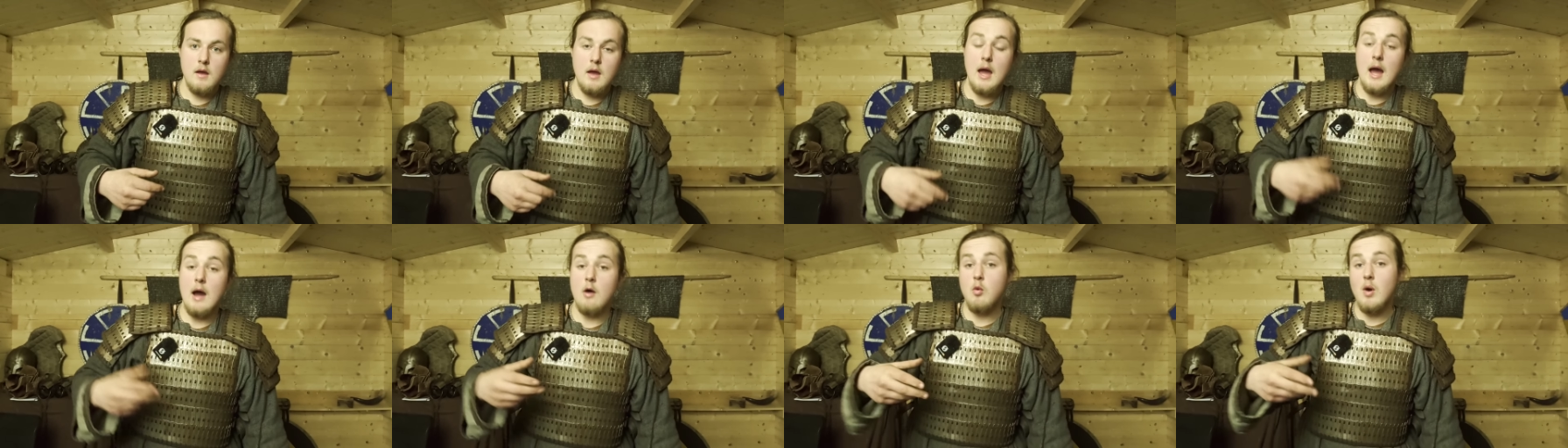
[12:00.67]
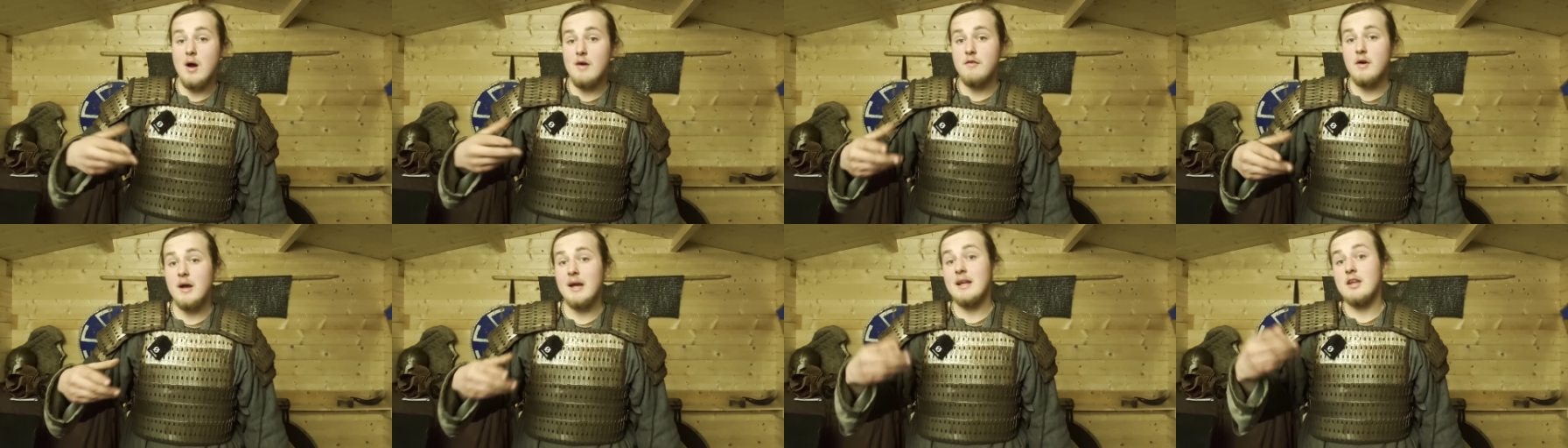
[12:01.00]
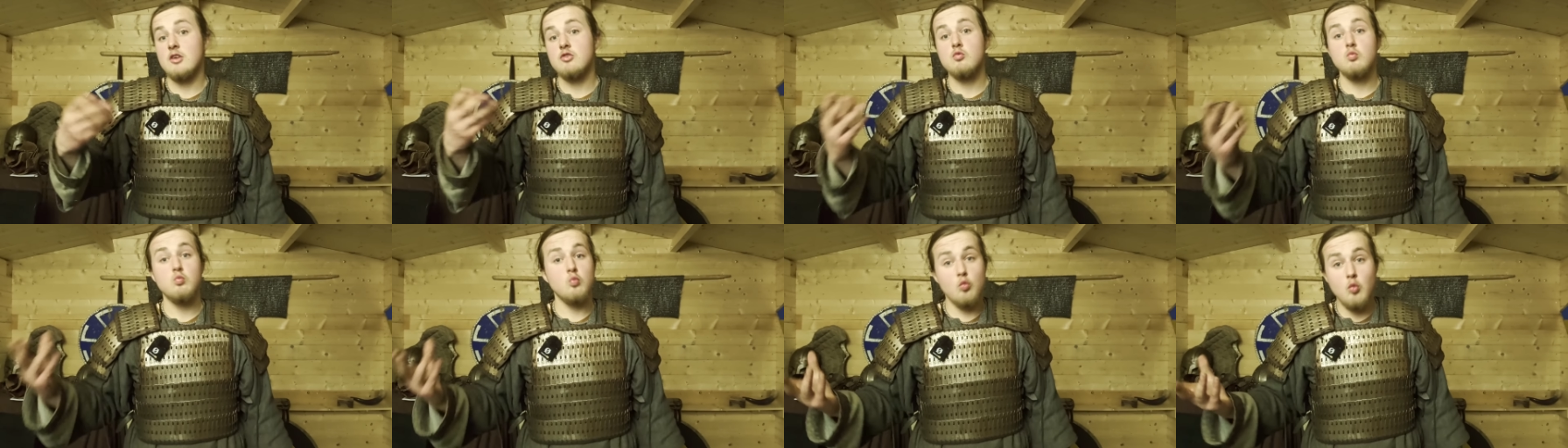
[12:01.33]
However, it
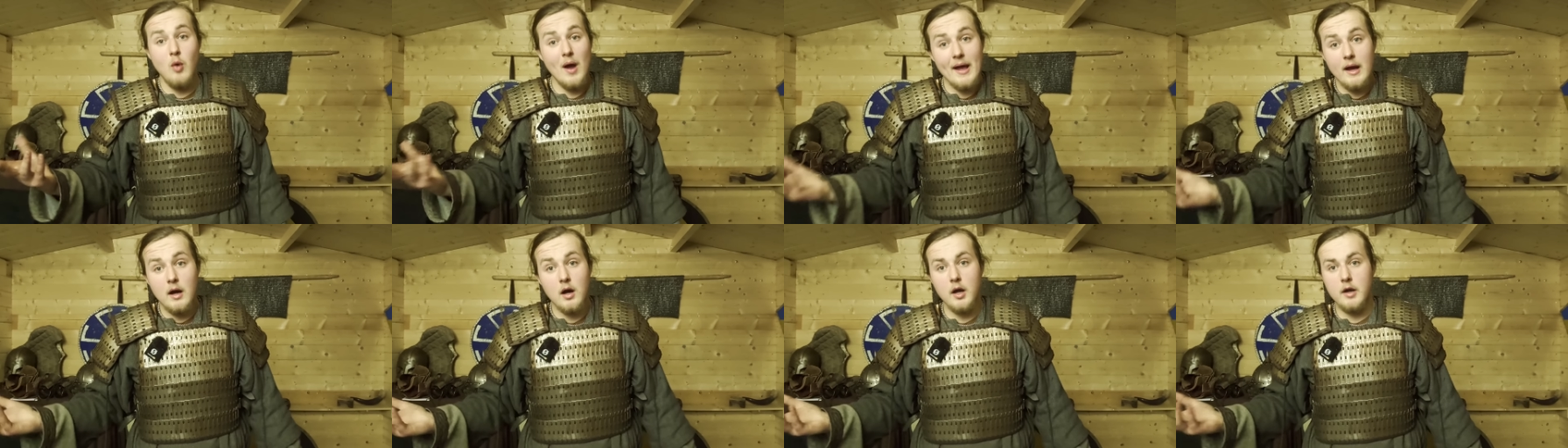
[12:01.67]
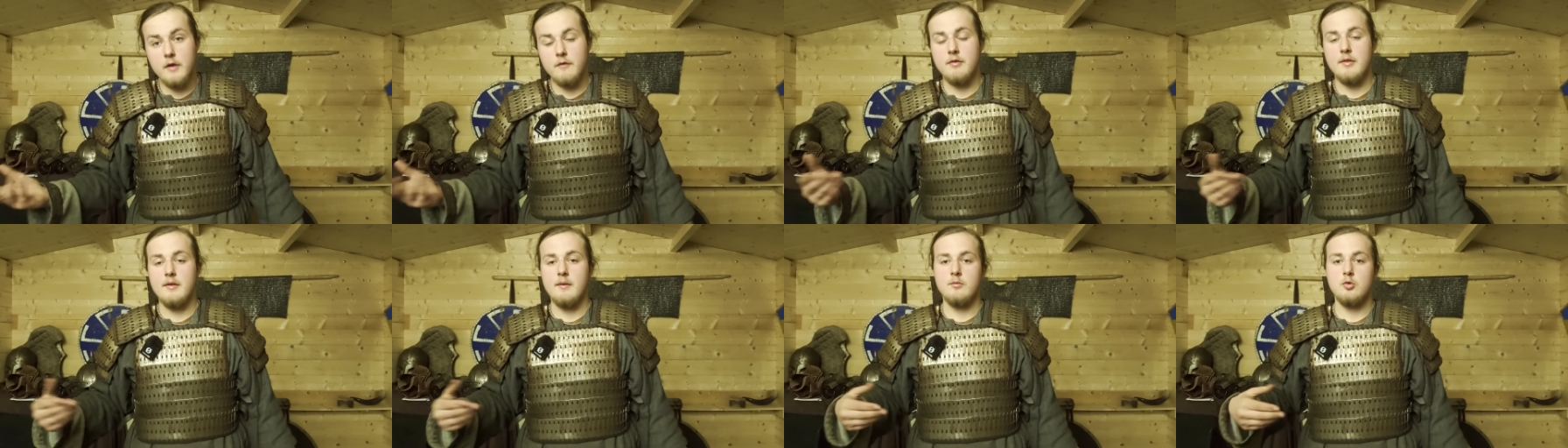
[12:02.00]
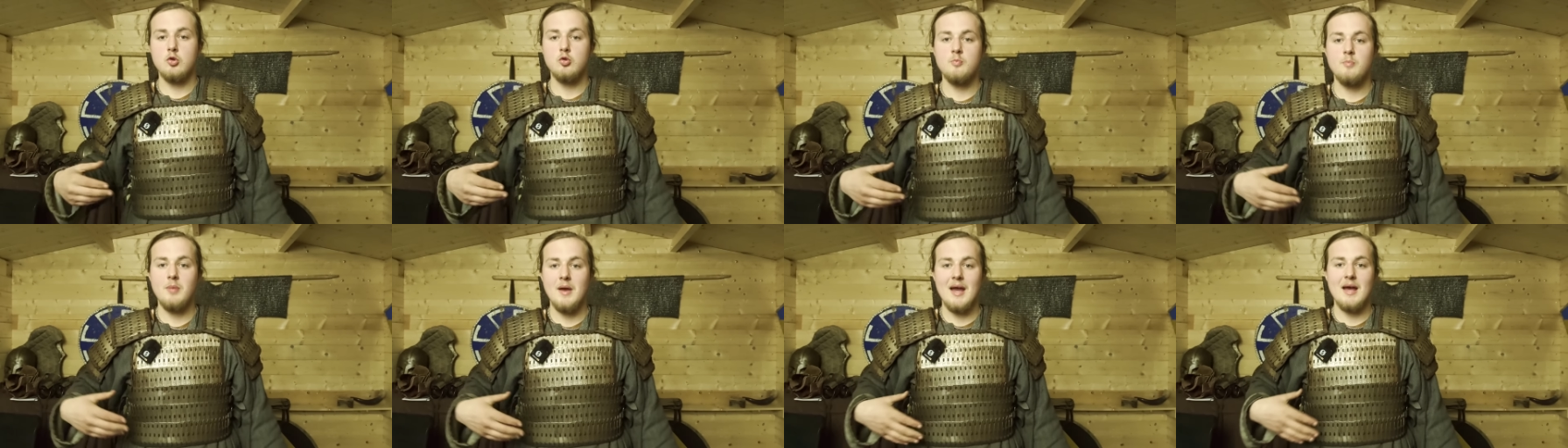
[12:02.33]
is way harder for them
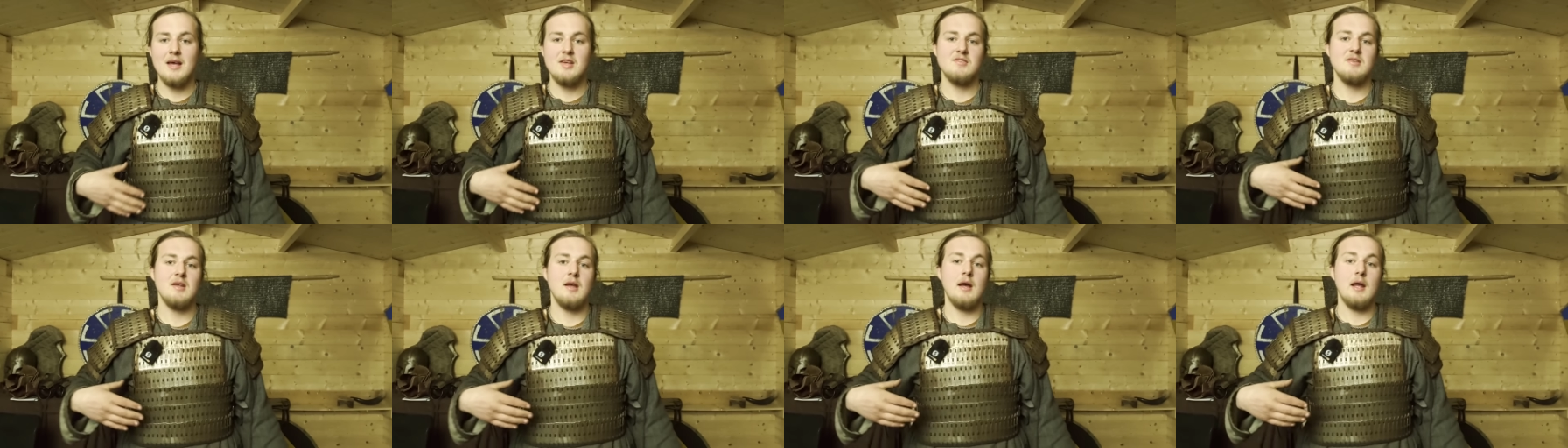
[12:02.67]
to pierce